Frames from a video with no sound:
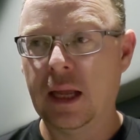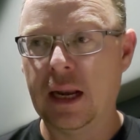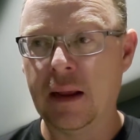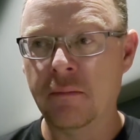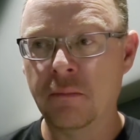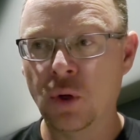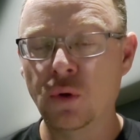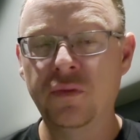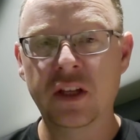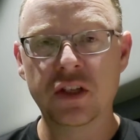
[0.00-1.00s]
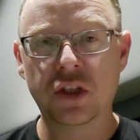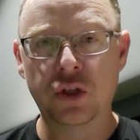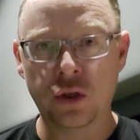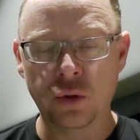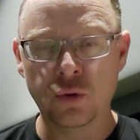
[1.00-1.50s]
And it moved this
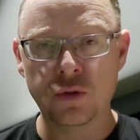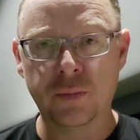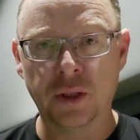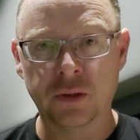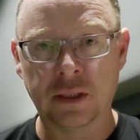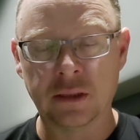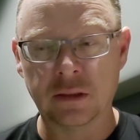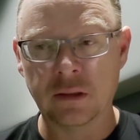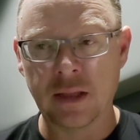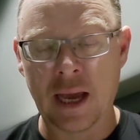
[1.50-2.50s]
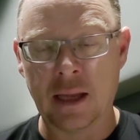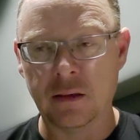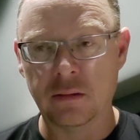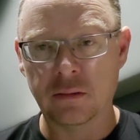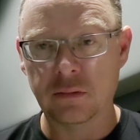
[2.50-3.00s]
huge building that,
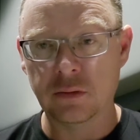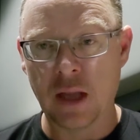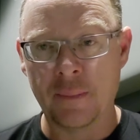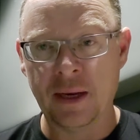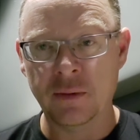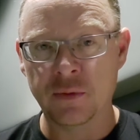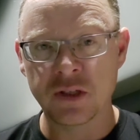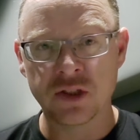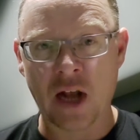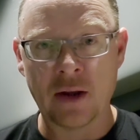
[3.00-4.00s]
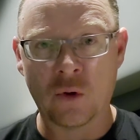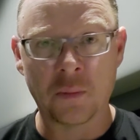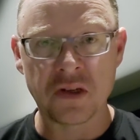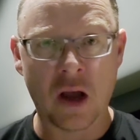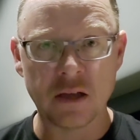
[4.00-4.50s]
it was a
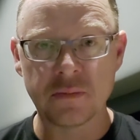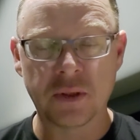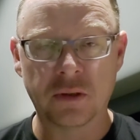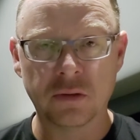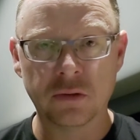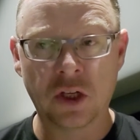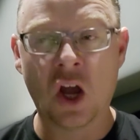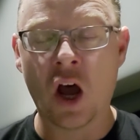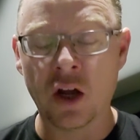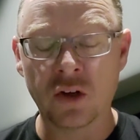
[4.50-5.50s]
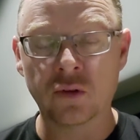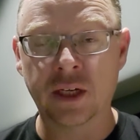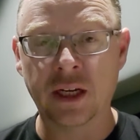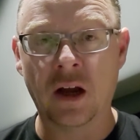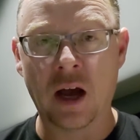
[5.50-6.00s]
ginormous hospital,
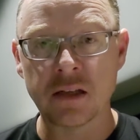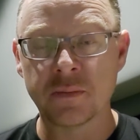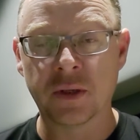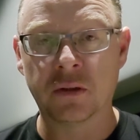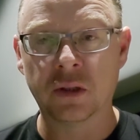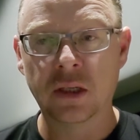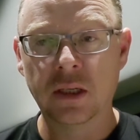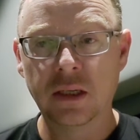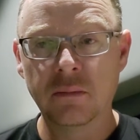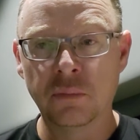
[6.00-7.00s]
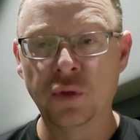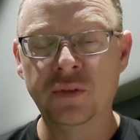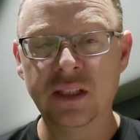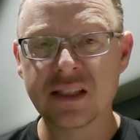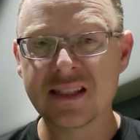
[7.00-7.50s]
concrete hospital.
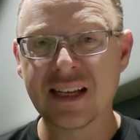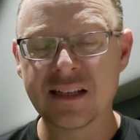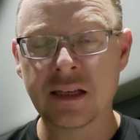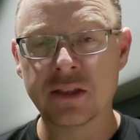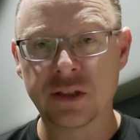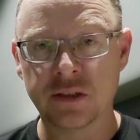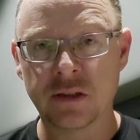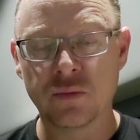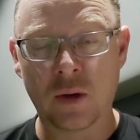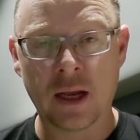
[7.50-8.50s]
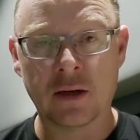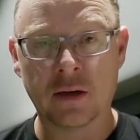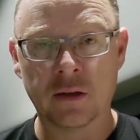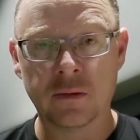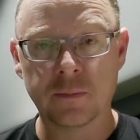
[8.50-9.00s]
Moved it 6 inches is what I
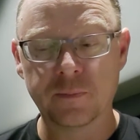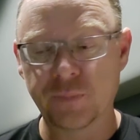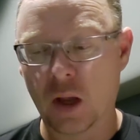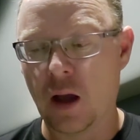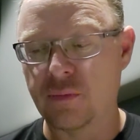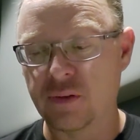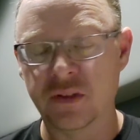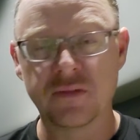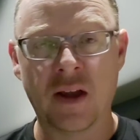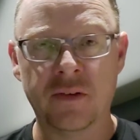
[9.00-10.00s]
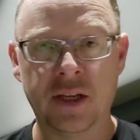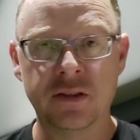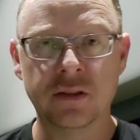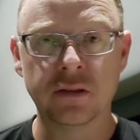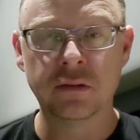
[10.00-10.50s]
heard off of its
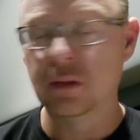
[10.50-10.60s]
foundations.